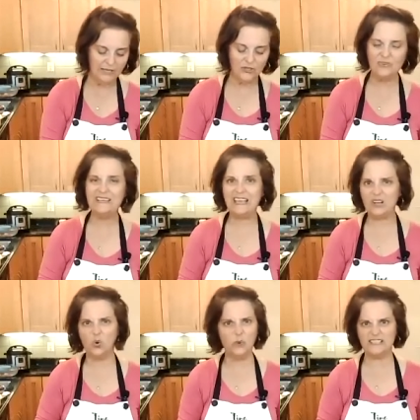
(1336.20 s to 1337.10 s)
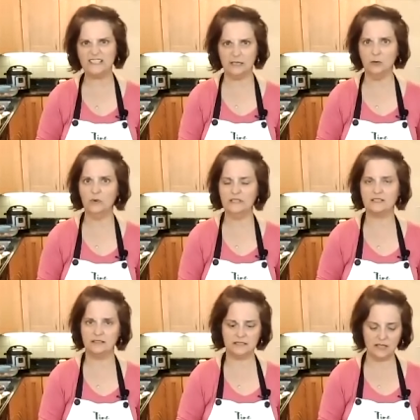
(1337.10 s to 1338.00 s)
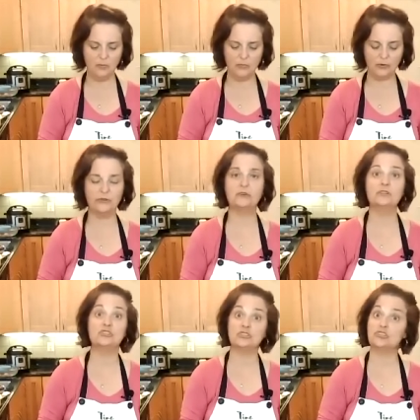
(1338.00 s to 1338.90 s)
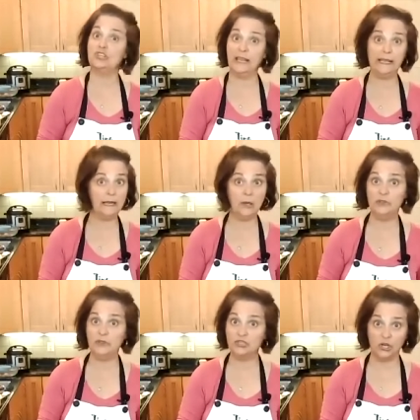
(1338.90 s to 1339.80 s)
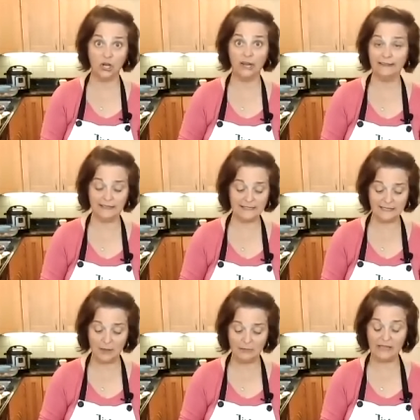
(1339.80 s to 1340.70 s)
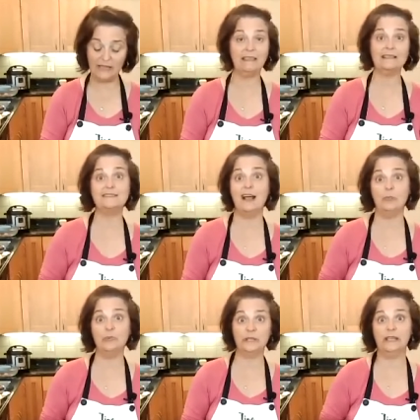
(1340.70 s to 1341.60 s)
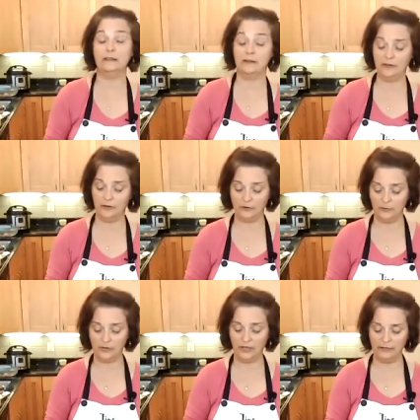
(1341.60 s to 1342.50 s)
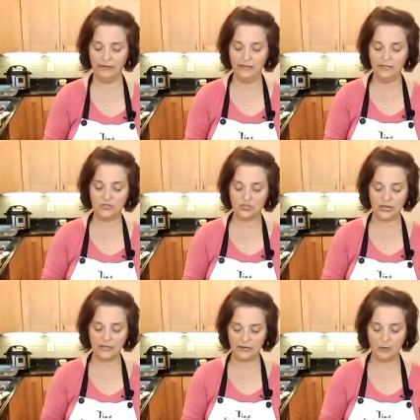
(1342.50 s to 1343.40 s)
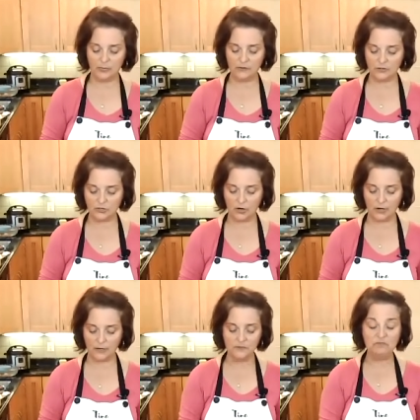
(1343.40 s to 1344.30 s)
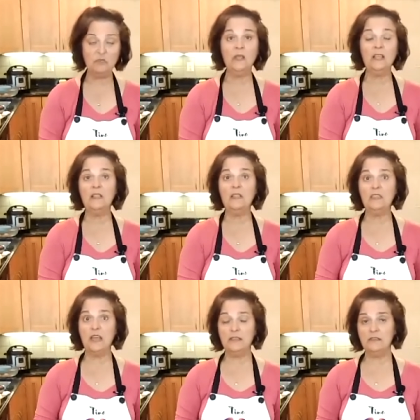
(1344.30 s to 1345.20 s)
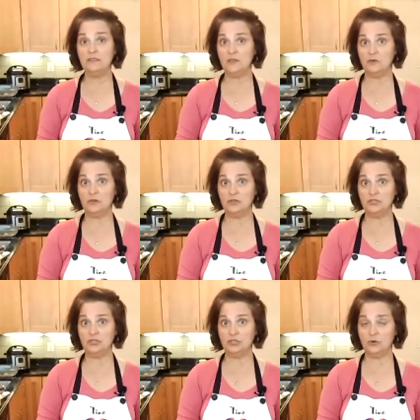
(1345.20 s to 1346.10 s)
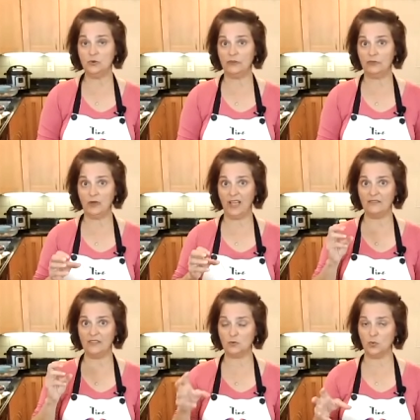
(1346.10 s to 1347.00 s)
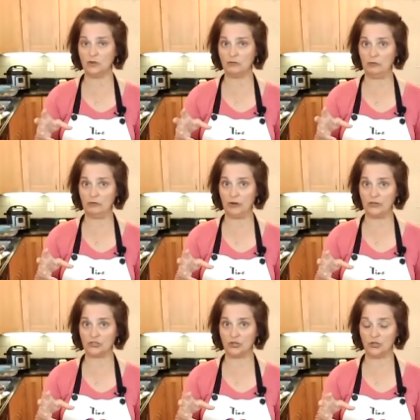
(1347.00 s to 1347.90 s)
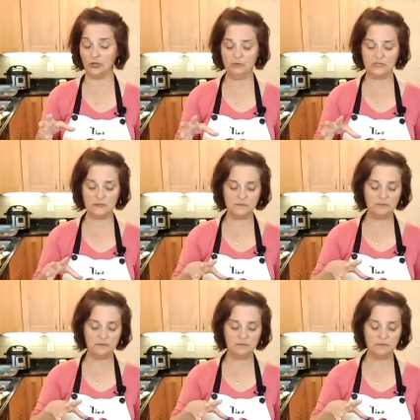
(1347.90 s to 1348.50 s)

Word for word: You can get a whisk and whisk this up, or you can just shake it up in the jar. Let's not make things complicated here, okay? Shake it up in the jar. The other thing you can do if you have these wonderful fresh herbs